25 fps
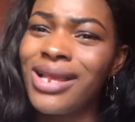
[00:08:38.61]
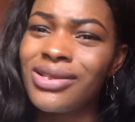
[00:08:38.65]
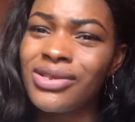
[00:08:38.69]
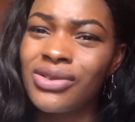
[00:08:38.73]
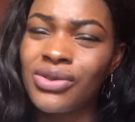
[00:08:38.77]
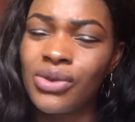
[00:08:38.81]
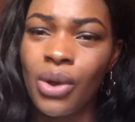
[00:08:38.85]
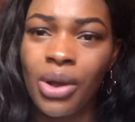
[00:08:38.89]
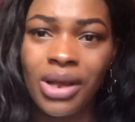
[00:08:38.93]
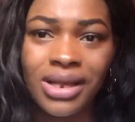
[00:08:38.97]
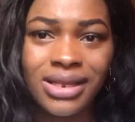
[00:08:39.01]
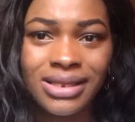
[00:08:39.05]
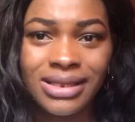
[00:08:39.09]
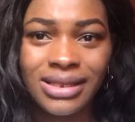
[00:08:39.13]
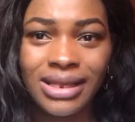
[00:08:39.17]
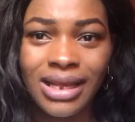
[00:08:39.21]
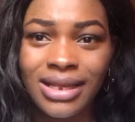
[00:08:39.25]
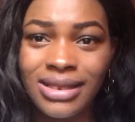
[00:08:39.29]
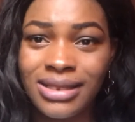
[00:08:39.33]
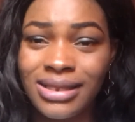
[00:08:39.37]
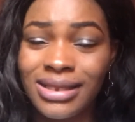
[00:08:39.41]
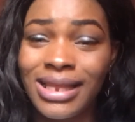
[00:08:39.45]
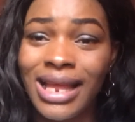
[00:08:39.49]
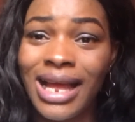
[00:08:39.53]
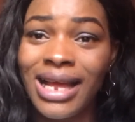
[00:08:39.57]

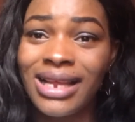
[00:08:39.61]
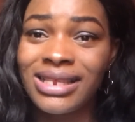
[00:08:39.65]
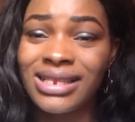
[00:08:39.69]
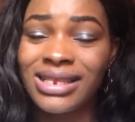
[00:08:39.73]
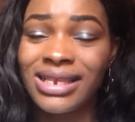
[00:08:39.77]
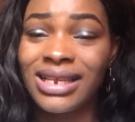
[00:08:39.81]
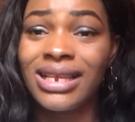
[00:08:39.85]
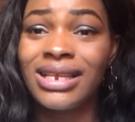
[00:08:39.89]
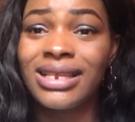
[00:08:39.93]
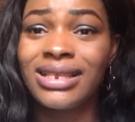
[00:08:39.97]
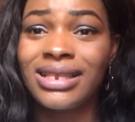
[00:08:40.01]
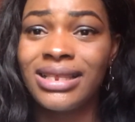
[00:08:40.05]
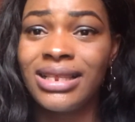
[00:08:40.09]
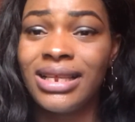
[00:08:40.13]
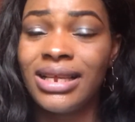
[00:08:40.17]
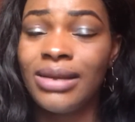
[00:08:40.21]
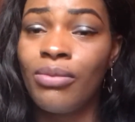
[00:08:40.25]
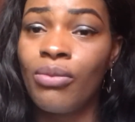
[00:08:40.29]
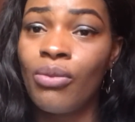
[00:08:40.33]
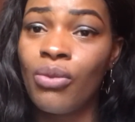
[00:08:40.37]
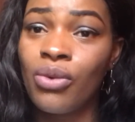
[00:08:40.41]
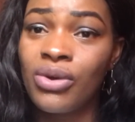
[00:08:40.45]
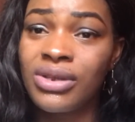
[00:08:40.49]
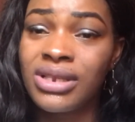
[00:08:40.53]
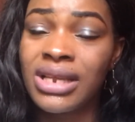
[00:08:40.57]
success. That is the
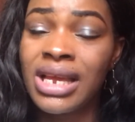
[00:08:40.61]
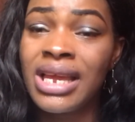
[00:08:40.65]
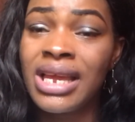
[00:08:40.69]
most